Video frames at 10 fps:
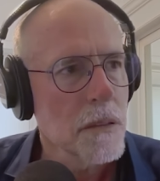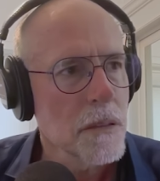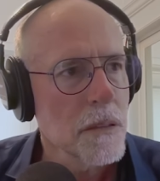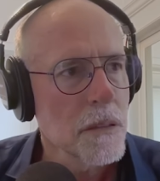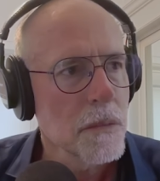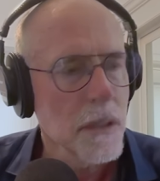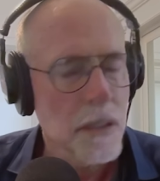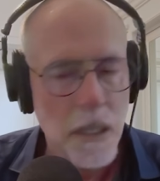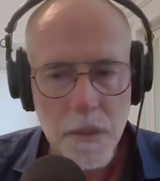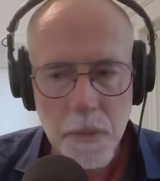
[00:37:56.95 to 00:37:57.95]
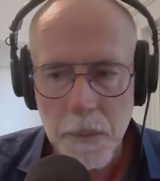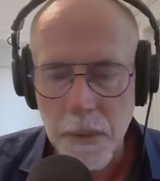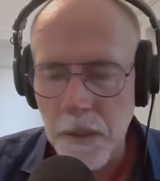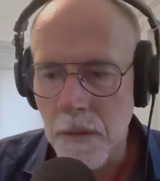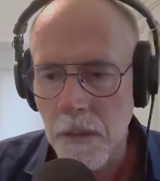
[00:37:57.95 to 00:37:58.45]
He's two really nice
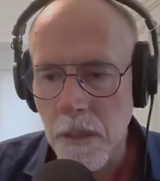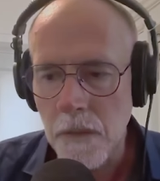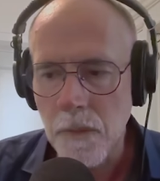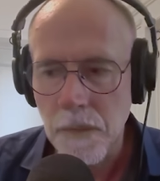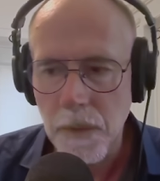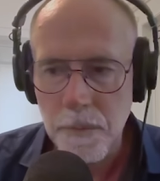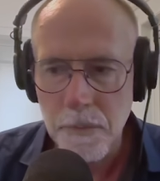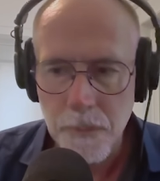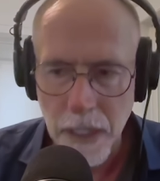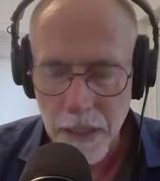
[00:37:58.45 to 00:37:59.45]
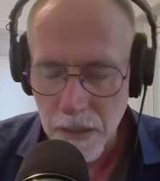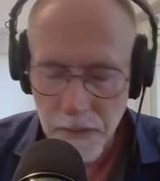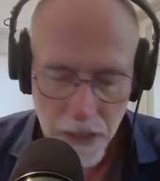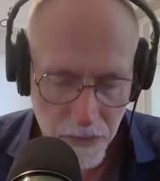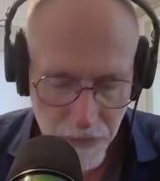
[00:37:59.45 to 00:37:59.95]
people, have a brand
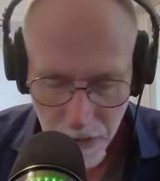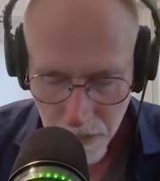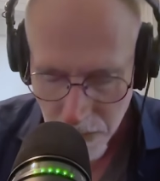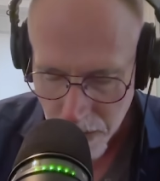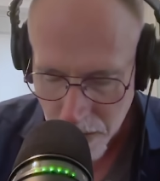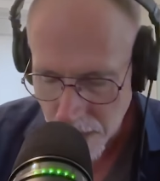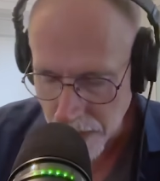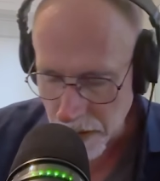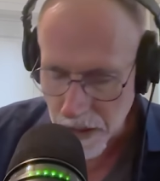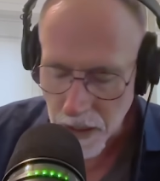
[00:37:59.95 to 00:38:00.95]
innovation firm, whatever it is.